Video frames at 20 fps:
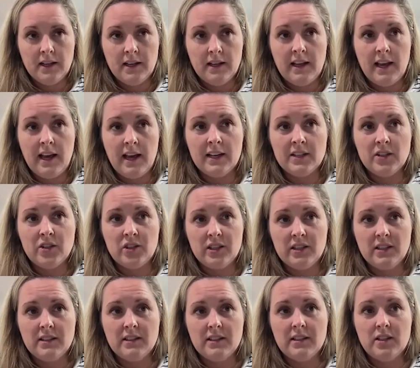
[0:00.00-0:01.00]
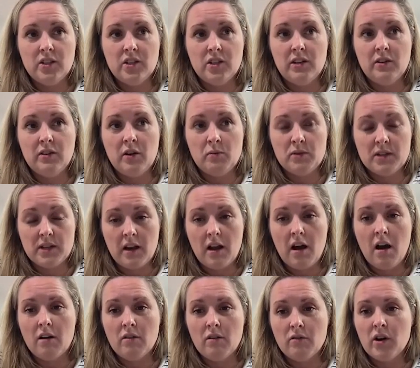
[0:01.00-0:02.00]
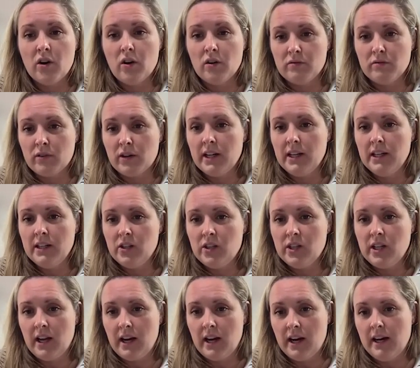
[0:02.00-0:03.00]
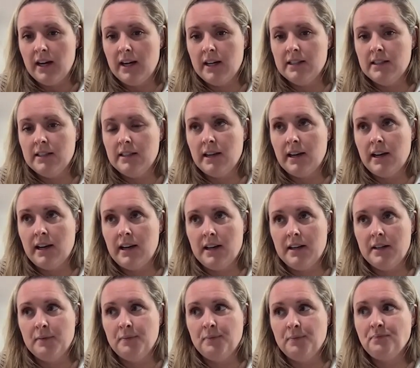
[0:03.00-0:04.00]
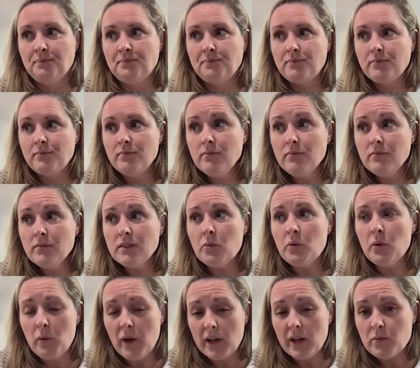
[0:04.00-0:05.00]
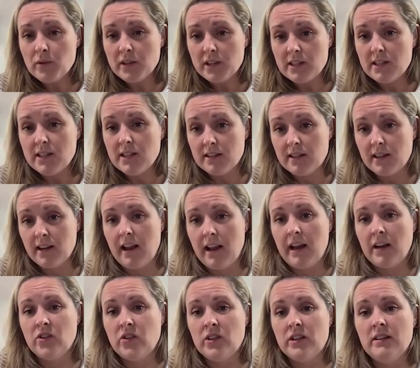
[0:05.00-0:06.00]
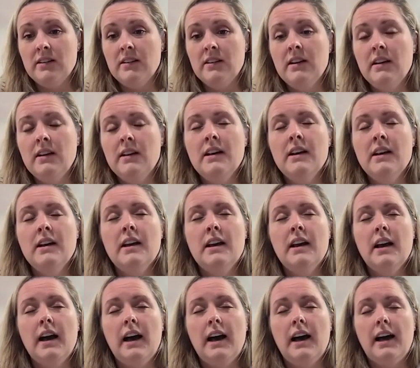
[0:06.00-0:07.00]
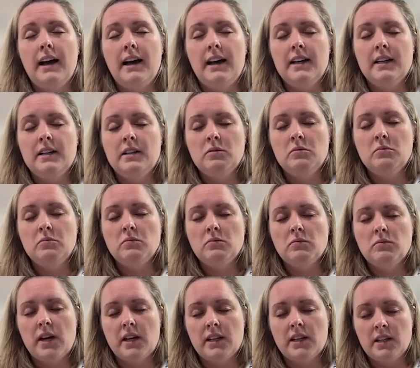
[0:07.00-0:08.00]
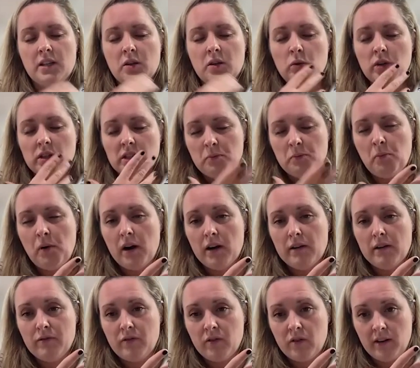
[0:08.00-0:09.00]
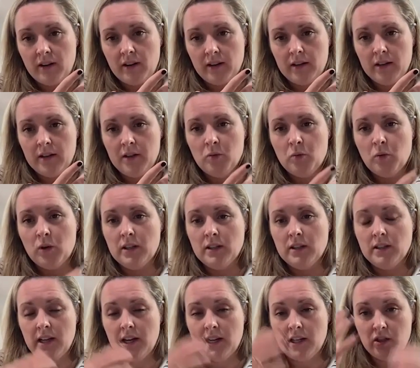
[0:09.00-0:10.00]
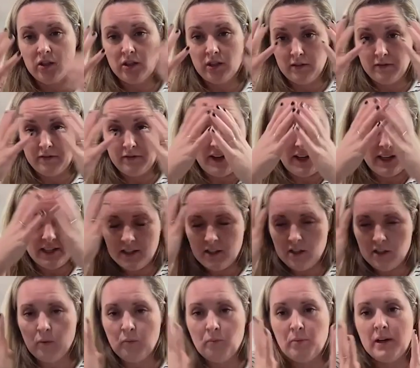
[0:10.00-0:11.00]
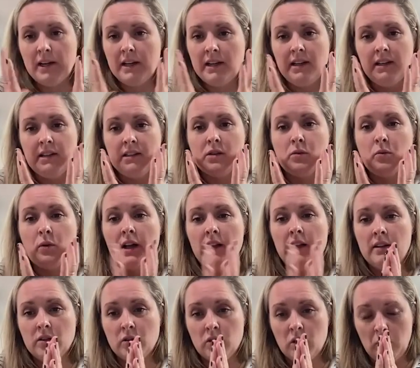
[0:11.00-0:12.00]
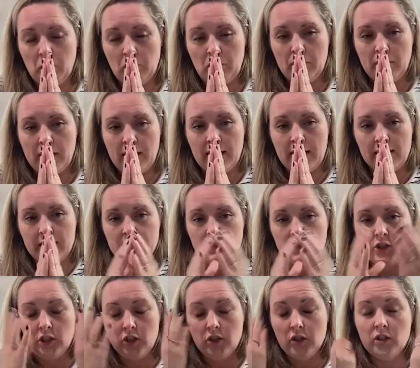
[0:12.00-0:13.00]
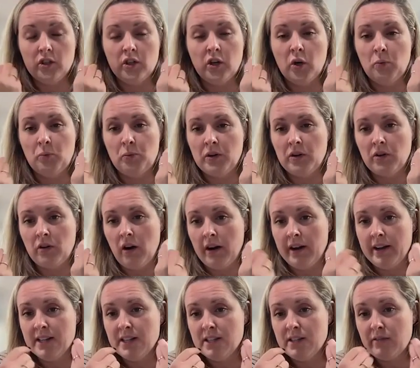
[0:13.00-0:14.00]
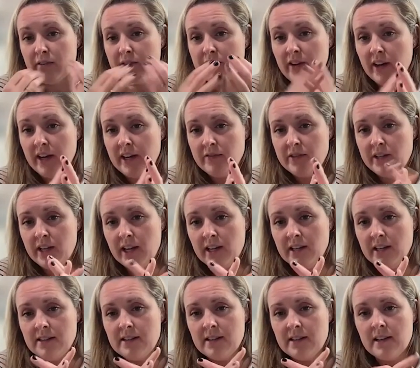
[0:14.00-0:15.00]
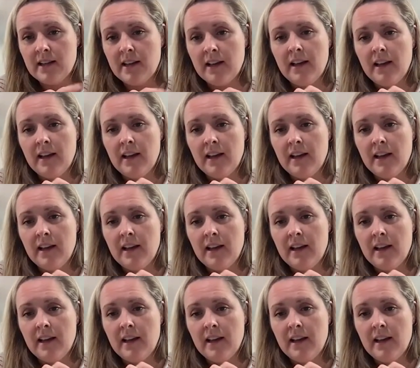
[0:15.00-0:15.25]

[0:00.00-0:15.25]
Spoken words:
yeah, it was a long recovery. She had we went with the disconnection. I think the worst part for her was like her face completely swelled up and she couldn't open her eyes for 5 days.